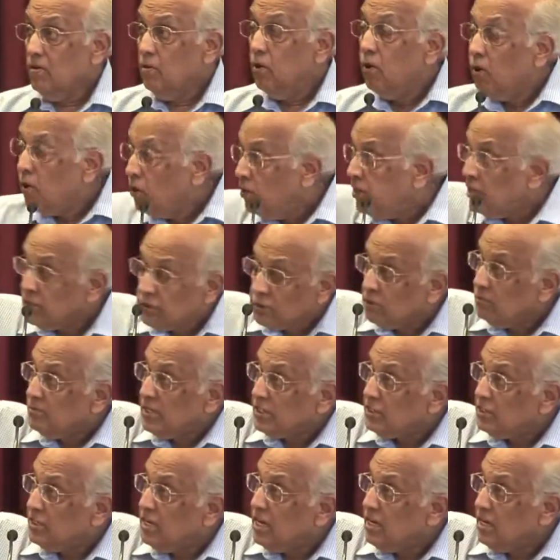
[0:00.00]
oh, there's so
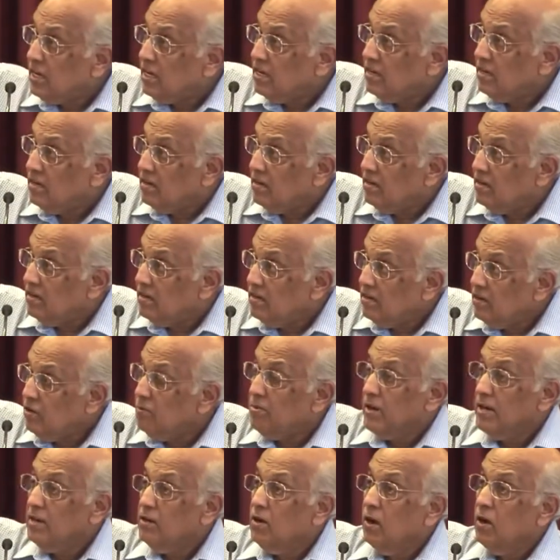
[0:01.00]
much need,
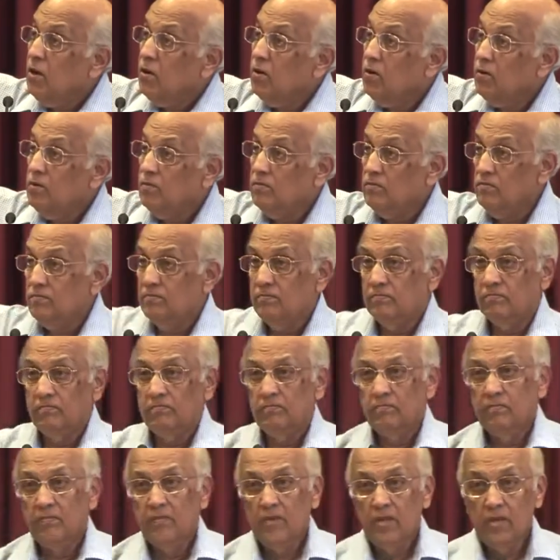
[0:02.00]
you better go.
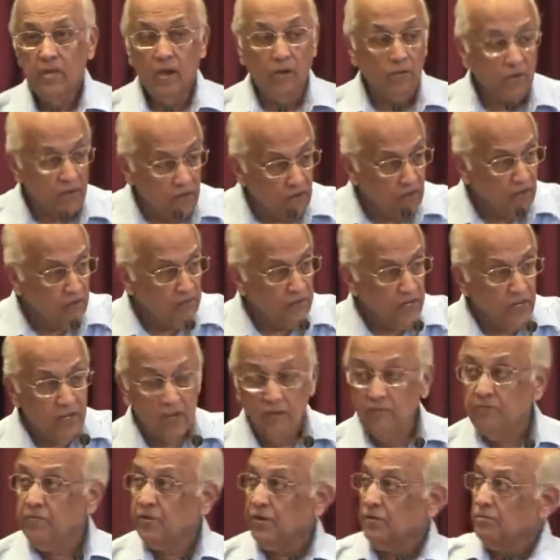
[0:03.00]
How can you live in
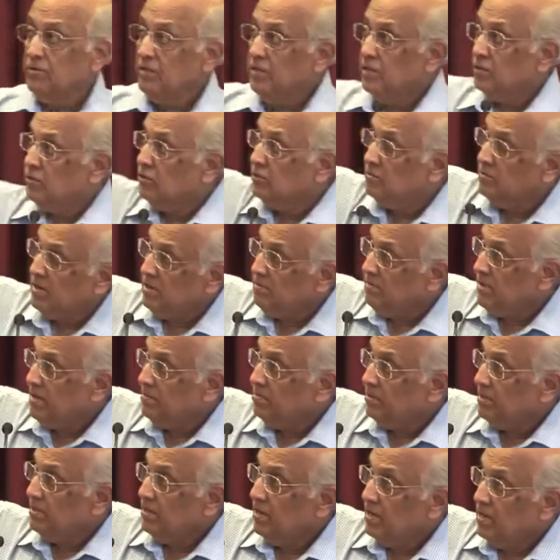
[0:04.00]
comfort when there's so many
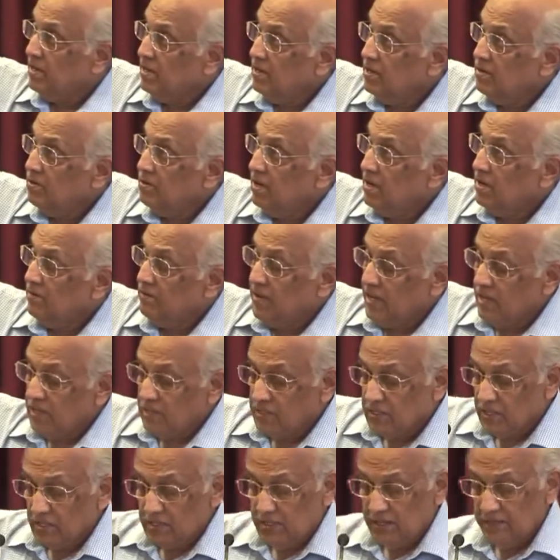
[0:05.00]
people who are living
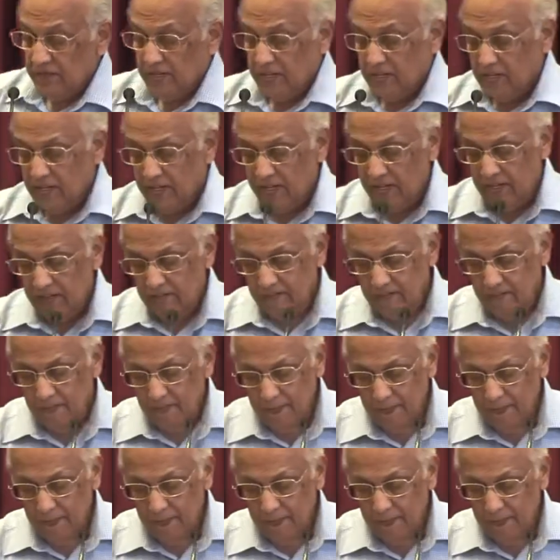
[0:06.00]
in such difficulty?